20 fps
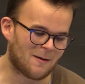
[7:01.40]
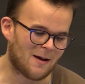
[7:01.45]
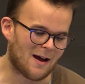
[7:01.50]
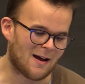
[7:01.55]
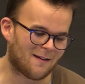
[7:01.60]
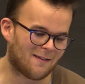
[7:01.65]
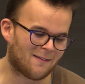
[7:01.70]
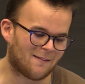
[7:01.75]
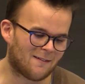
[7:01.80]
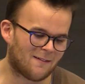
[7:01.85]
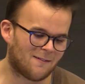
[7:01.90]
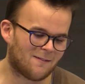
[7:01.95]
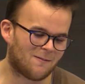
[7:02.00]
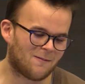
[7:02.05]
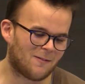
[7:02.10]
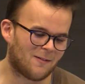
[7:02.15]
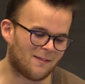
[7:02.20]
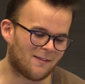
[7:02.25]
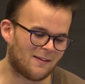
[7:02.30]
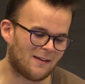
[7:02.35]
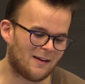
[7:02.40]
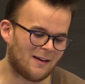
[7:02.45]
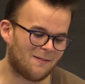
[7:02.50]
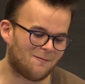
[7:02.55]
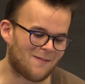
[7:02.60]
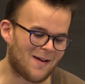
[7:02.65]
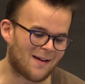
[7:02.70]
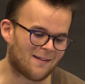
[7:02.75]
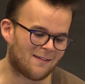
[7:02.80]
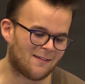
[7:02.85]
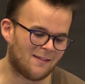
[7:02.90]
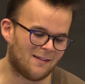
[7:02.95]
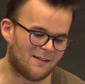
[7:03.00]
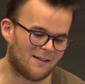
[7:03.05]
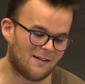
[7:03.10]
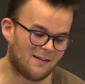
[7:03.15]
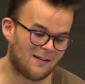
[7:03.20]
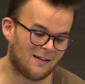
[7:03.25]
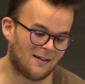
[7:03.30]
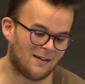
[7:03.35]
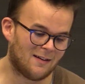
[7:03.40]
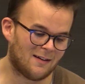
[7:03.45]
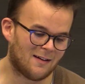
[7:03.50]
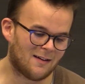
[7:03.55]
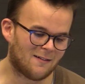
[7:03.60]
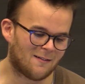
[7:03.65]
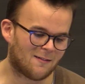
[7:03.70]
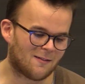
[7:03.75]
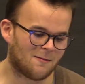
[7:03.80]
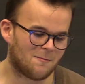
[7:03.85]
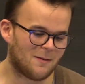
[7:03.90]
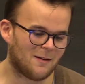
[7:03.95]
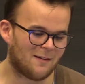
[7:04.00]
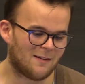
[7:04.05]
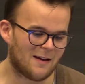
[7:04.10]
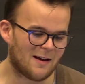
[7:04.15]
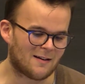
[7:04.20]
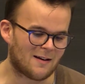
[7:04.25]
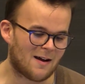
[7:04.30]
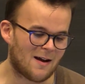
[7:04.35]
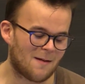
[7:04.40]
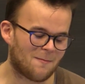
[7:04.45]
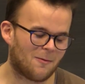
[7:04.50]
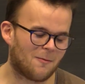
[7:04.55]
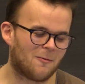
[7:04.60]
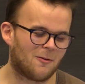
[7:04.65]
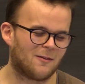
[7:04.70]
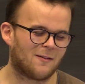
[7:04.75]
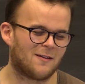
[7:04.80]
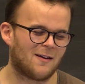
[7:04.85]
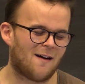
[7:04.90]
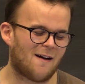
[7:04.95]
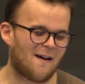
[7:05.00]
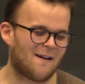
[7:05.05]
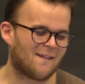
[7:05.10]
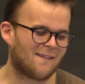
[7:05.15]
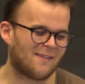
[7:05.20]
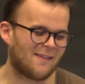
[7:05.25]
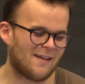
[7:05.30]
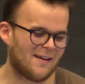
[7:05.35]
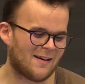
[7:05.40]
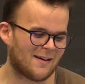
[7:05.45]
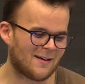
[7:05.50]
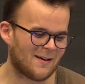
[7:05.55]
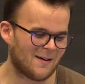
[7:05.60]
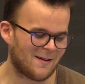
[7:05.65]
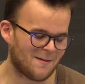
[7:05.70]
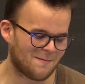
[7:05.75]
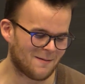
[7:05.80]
but I sort of perceive masculinity in Northern BC at times more as toxic,